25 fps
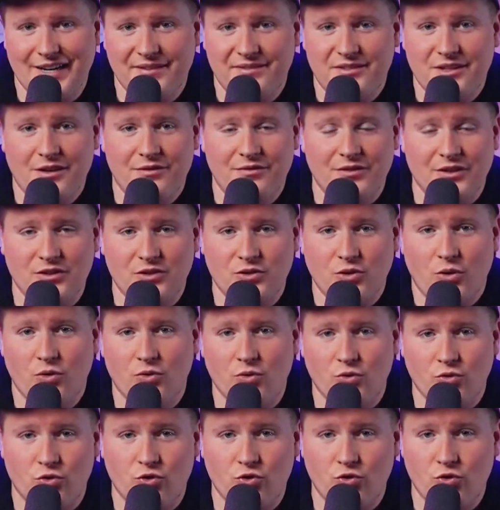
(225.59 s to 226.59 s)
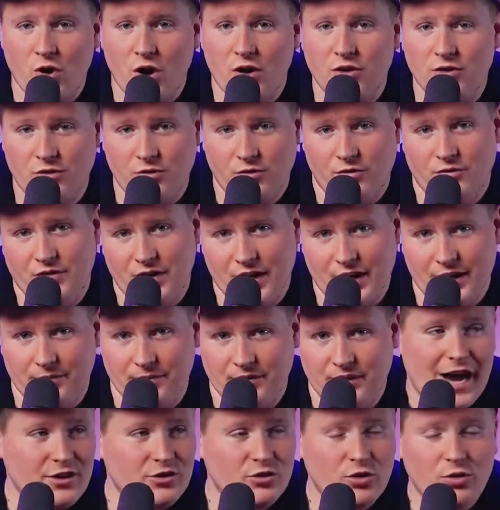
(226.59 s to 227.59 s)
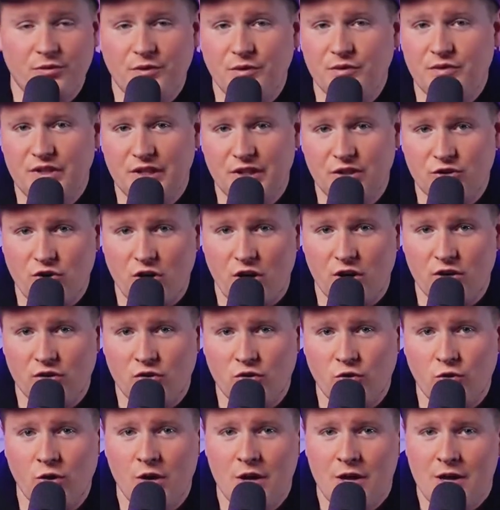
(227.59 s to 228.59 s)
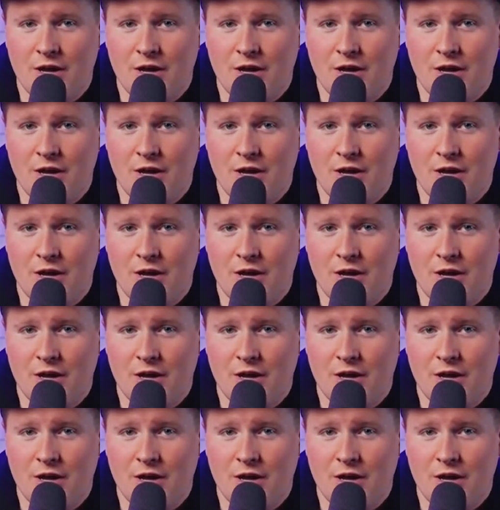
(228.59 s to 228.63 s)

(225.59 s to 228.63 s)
gives off a total Chronicle vibes. I don't know if you've seen Chronicle,